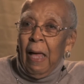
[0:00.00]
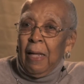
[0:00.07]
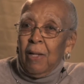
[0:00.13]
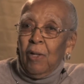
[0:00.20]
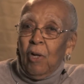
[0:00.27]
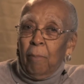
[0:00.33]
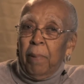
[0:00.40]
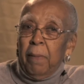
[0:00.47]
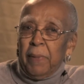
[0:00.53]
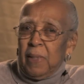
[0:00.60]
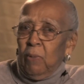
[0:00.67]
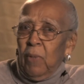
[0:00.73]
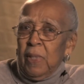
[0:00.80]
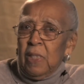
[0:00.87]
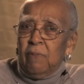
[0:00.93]
People
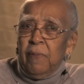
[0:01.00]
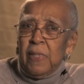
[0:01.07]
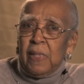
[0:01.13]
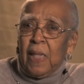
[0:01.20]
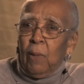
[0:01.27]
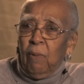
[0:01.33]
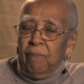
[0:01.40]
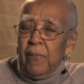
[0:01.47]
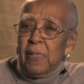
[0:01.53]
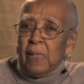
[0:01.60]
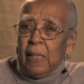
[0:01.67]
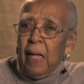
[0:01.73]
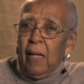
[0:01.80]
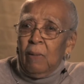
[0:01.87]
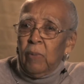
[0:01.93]
say, what is VisiCalc? Well,
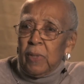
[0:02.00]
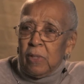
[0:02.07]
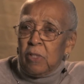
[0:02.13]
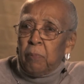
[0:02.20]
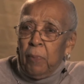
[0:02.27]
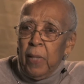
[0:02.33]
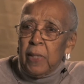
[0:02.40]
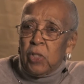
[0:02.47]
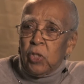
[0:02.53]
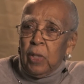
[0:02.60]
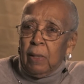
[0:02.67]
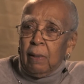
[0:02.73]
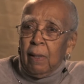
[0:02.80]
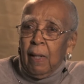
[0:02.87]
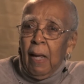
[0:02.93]
VisiCalc was a
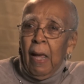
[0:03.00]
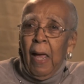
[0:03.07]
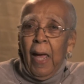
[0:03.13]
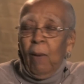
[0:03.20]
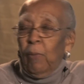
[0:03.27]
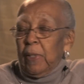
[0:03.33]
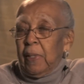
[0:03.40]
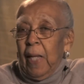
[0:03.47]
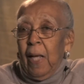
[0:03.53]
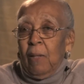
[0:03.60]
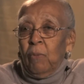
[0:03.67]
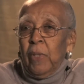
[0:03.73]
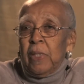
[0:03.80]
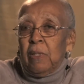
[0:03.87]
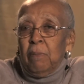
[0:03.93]
spreadsheet, and
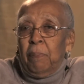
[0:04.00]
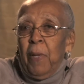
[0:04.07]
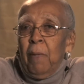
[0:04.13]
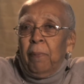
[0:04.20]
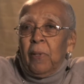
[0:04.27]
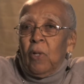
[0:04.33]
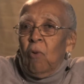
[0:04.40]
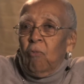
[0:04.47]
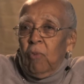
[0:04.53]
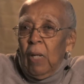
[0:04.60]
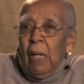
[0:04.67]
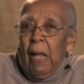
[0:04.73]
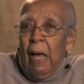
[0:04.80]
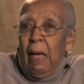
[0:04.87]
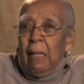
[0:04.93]
which people don't
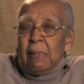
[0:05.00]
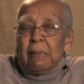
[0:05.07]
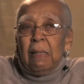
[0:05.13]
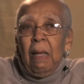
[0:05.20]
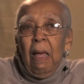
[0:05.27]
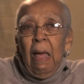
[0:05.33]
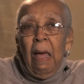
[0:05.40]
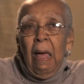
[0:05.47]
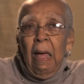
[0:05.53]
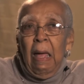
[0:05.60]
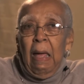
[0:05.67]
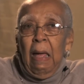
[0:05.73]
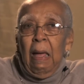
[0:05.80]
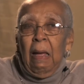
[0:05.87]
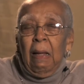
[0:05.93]
realize,
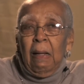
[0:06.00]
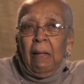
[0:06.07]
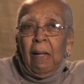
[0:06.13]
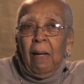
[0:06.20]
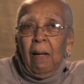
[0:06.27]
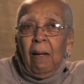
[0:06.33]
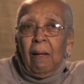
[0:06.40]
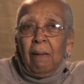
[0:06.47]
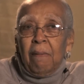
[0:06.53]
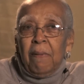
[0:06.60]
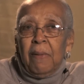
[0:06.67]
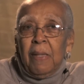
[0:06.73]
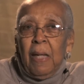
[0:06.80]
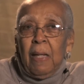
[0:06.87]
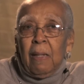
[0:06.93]
and
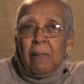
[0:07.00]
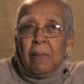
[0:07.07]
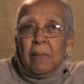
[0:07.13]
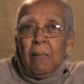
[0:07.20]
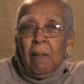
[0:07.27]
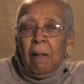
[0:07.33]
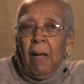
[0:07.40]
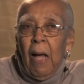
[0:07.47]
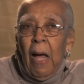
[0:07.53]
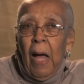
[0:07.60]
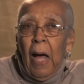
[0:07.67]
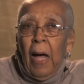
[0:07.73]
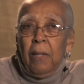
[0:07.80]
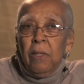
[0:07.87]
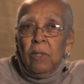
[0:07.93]
that
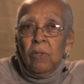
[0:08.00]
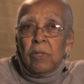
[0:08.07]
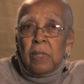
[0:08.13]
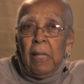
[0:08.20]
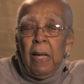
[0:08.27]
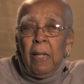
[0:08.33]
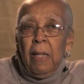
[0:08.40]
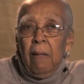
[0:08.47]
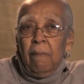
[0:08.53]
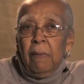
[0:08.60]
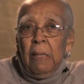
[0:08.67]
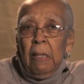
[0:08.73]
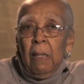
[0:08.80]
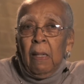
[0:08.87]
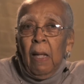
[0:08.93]
I used that.
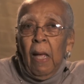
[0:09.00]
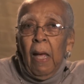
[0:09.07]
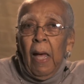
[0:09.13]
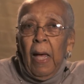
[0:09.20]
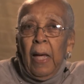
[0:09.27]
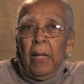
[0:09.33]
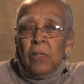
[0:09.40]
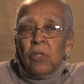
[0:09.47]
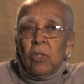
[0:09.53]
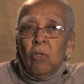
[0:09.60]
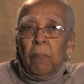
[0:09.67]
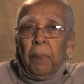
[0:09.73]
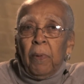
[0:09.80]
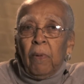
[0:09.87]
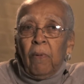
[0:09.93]
And then as
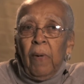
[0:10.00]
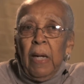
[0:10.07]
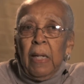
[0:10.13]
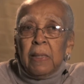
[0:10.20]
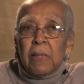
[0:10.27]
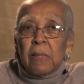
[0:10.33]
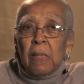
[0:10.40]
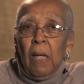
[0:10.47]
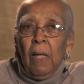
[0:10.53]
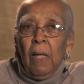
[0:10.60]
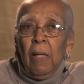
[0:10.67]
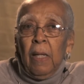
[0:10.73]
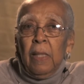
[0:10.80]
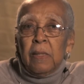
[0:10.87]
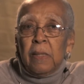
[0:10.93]
you progress,
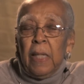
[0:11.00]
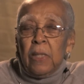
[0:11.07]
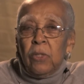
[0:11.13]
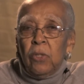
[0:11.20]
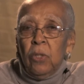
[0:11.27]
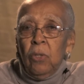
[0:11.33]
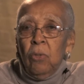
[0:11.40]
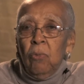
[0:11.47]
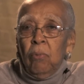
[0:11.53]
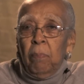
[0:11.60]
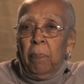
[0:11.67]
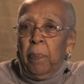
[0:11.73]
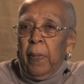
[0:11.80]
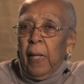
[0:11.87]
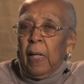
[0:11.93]
is that you
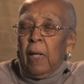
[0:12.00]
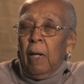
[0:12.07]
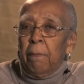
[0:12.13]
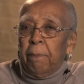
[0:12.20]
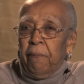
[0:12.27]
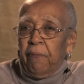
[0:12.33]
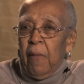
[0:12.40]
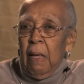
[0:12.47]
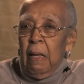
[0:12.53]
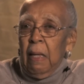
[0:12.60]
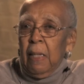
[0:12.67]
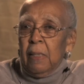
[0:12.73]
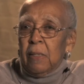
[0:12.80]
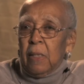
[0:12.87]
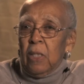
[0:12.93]
pick up
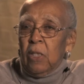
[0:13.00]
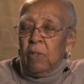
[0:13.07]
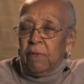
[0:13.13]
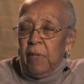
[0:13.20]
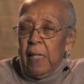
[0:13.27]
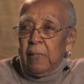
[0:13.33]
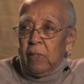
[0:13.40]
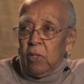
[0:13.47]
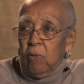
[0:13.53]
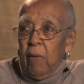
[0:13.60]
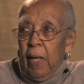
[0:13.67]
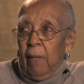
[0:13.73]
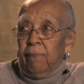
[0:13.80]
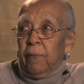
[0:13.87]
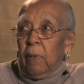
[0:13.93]
things that you
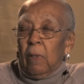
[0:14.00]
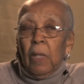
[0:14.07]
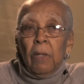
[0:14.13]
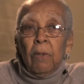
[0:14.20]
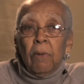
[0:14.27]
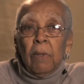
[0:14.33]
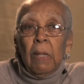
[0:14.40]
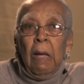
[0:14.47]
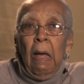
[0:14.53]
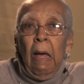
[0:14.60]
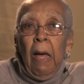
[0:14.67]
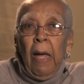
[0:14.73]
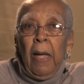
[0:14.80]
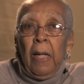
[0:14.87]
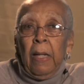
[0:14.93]
have to learn.
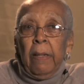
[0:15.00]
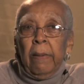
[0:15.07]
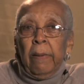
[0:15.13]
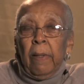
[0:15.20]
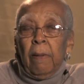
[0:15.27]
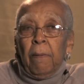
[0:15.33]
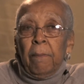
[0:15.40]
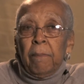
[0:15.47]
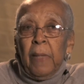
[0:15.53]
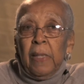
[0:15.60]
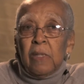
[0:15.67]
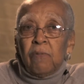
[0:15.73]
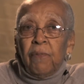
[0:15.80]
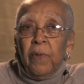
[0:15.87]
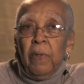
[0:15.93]
And
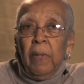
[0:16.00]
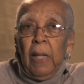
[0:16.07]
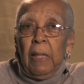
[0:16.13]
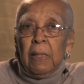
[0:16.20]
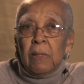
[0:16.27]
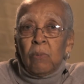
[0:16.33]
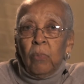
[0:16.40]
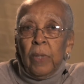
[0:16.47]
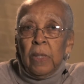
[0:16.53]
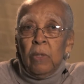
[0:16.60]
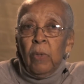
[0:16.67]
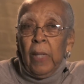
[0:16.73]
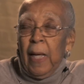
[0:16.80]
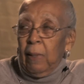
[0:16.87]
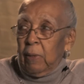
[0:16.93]
as far as when
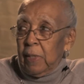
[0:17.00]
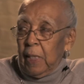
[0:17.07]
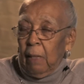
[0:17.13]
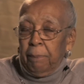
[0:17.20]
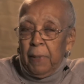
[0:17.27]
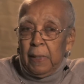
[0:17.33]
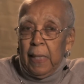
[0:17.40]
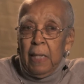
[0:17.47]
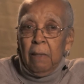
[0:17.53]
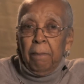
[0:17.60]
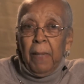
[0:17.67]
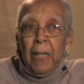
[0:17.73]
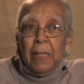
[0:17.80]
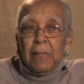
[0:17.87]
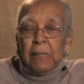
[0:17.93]
you had set up a
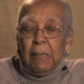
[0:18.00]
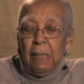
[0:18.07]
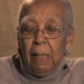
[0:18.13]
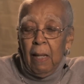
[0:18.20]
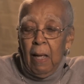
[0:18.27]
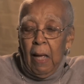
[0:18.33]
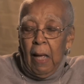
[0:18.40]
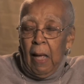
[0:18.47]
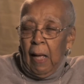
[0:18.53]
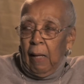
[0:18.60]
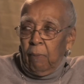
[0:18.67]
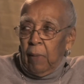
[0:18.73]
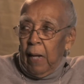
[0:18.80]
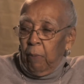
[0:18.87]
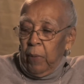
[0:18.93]
database, and
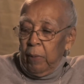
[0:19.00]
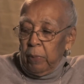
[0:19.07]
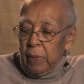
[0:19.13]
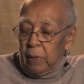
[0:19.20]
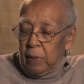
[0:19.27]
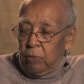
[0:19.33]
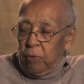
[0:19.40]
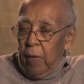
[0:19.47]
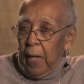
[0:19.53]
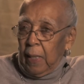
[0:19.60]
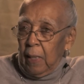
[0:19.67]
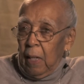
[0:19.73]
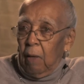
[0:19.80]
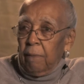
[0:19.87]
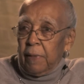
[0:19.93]
we was
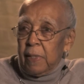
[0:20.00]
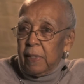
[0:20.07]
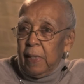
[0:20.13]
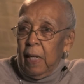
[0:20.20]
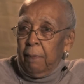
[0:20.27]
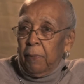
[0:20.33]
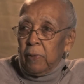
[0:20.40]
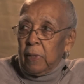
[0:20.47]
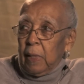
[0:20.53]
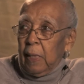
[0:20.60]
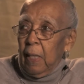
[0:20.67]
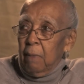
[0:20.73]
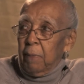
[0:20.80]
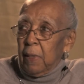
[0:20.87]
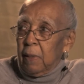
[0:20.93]
tracking all the samples that
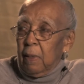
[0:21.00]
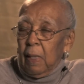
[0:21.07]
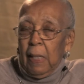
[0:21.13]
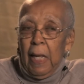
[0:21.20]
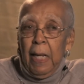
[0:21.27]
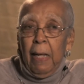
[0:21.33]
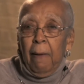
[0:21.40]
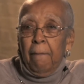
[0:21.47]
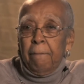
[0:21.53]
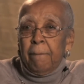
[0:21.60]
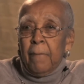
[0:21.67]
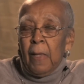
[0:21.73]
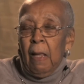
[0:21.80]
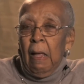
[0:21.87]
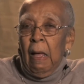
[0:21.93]
came into the lab,
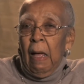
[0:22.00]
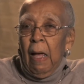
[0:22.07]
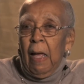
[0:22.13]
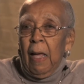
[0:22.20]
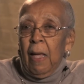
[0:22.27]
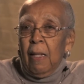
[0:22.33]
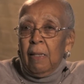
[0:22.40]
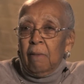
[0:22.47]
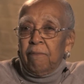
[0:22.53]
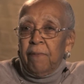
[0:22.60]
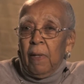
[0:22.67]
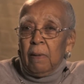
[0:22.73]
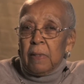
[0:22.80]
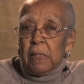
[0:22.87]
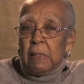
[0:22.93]
and the fellow